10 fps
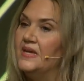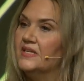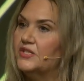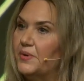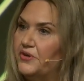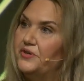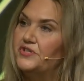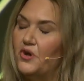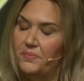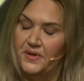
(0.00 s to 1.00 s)
so it
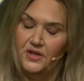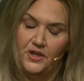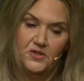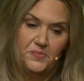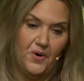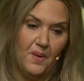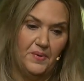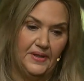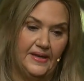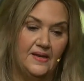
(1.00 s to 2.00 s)
couldn't open and close
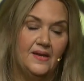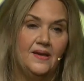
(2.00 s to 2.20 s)
properly.